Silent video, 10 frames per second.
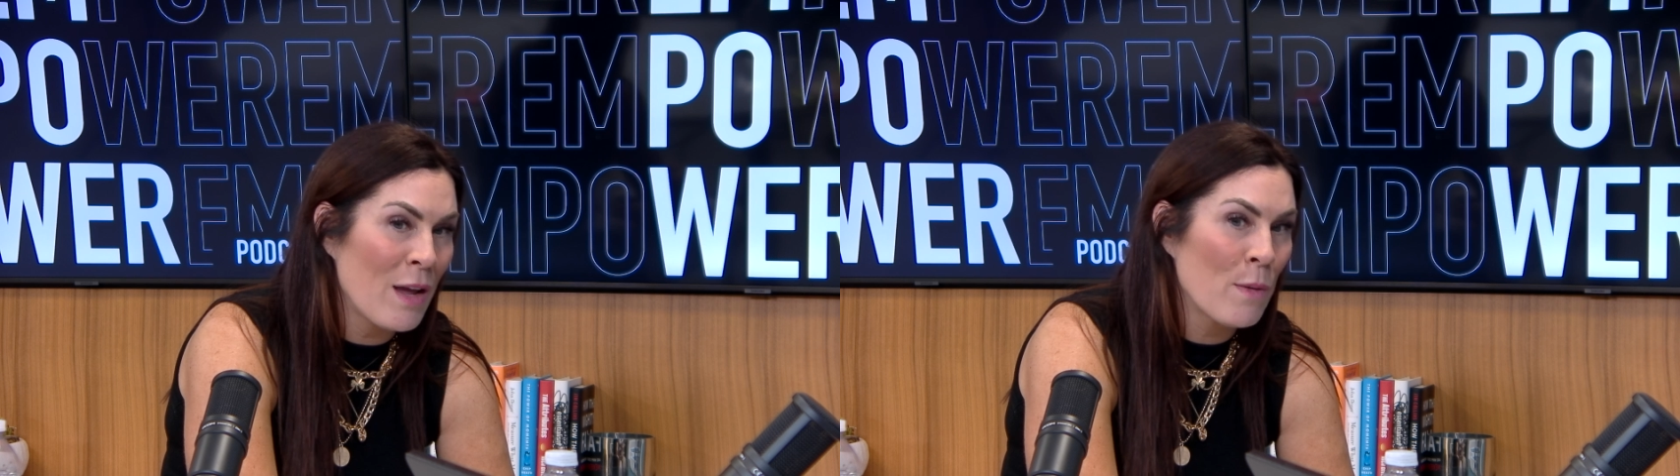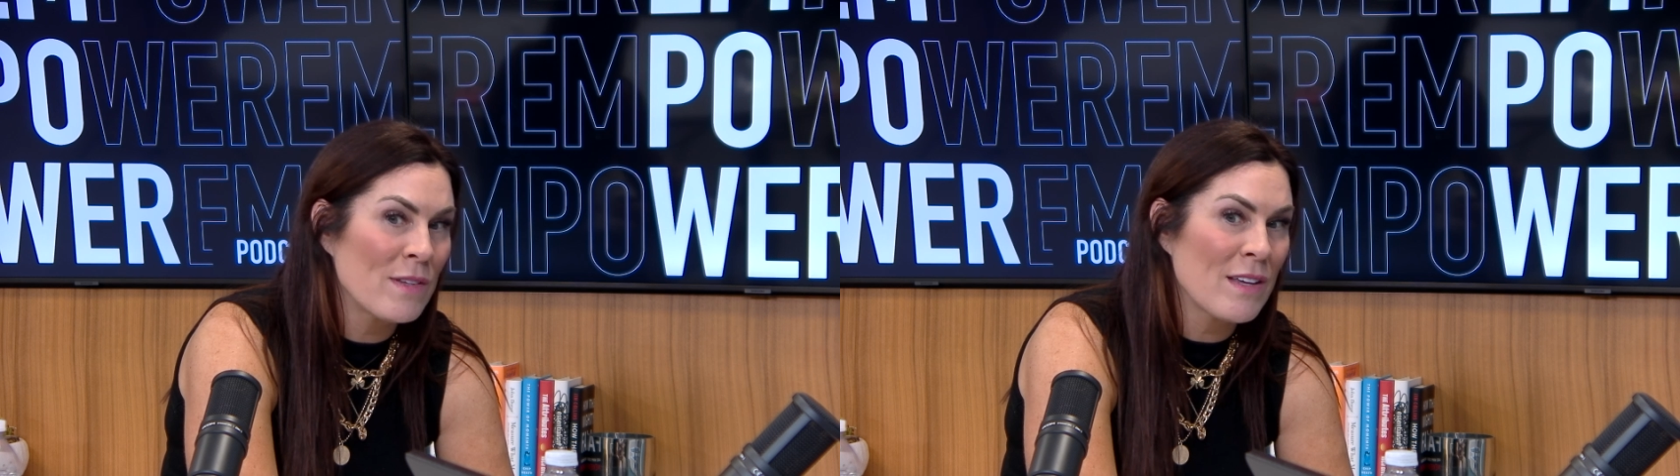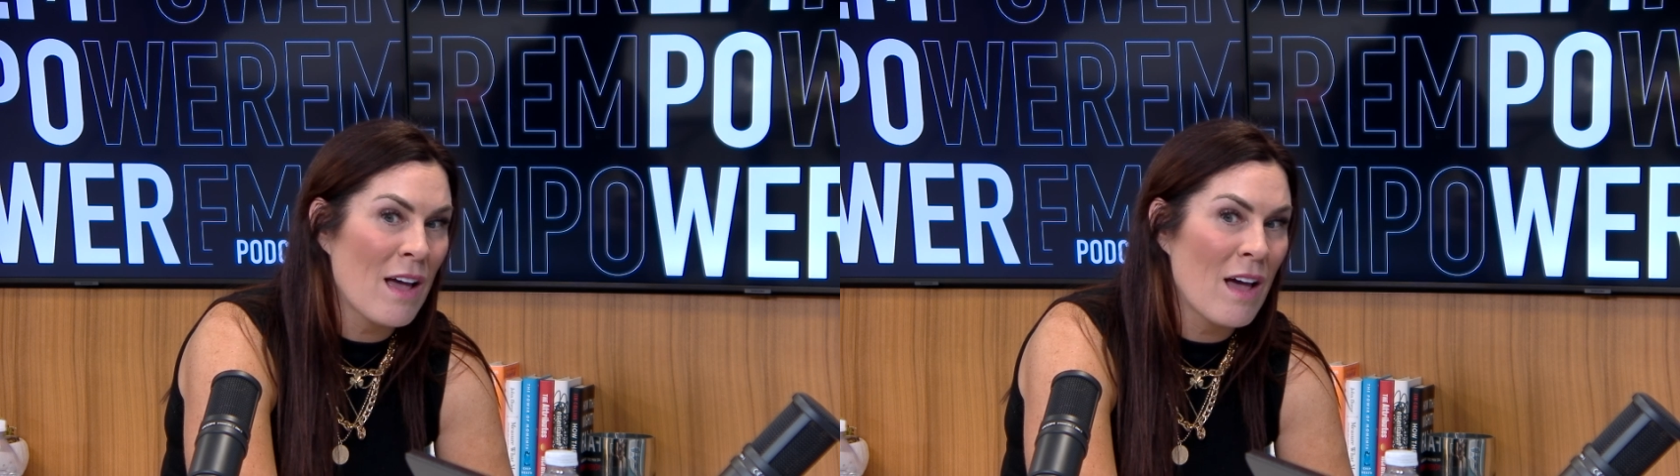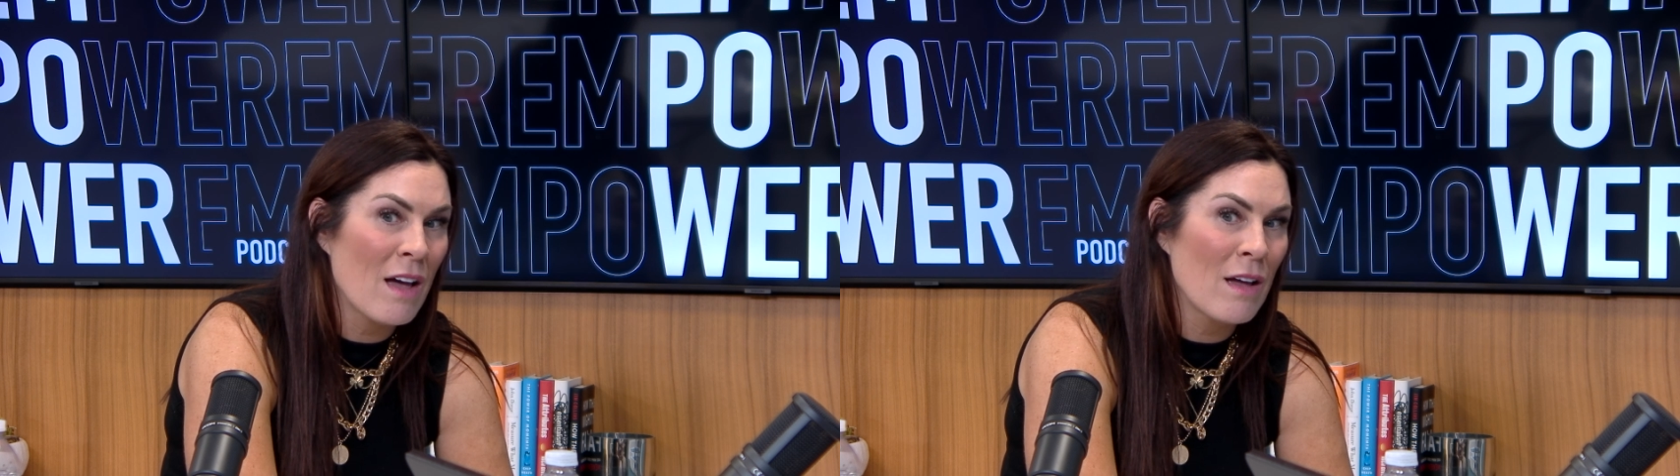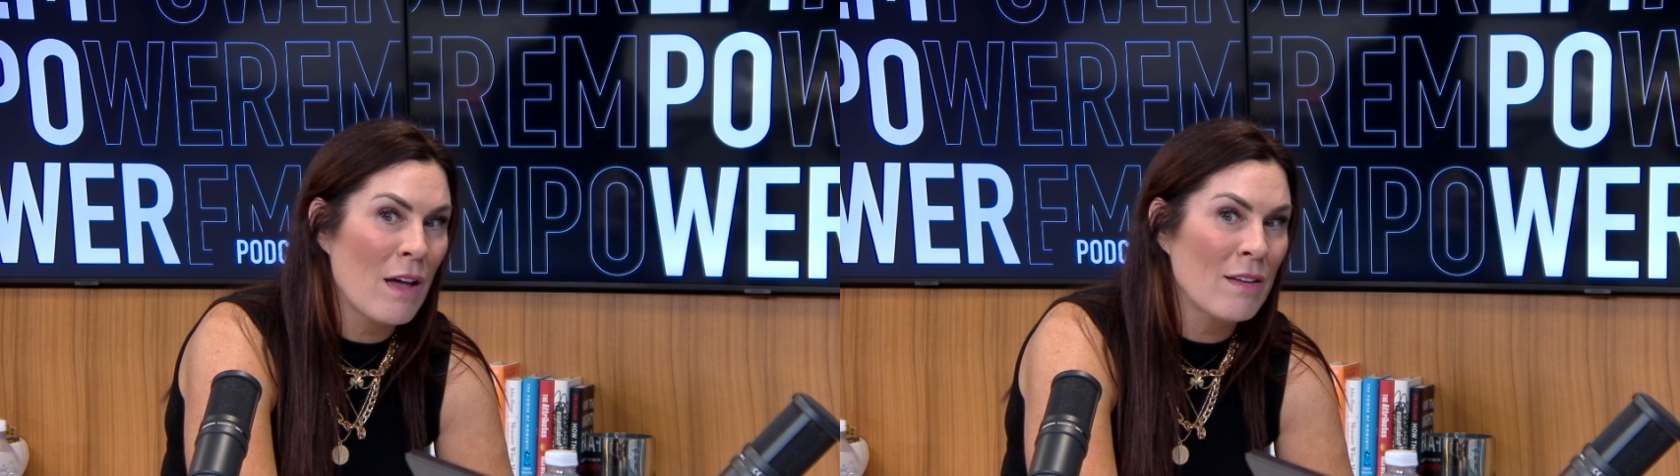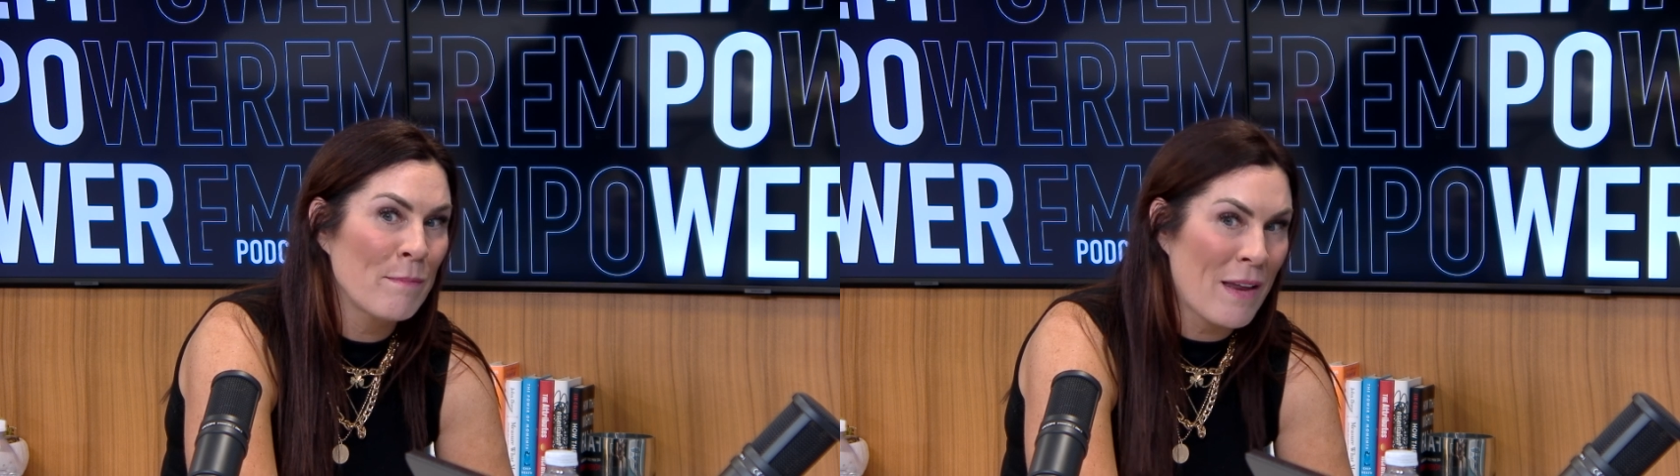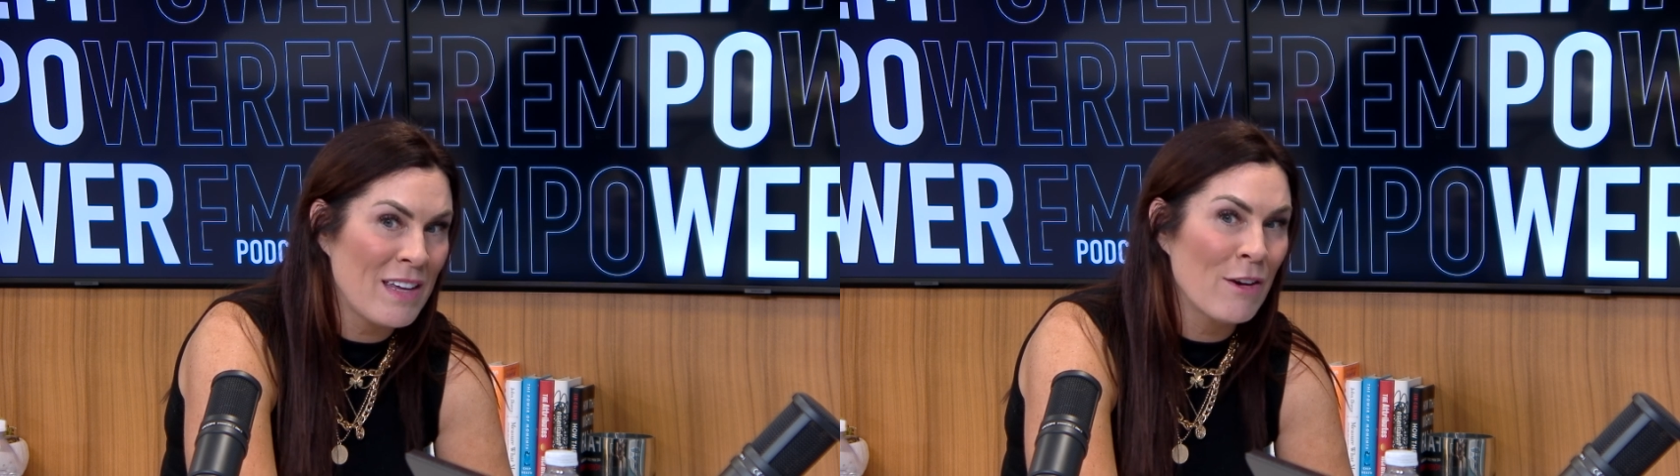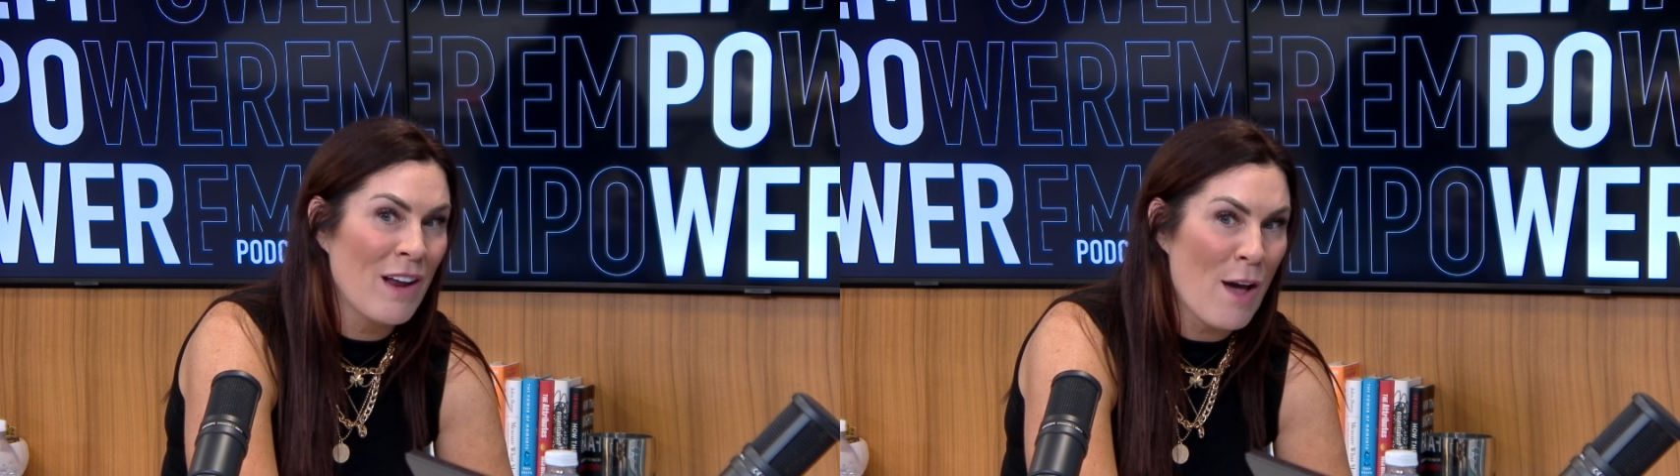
It was about a year and a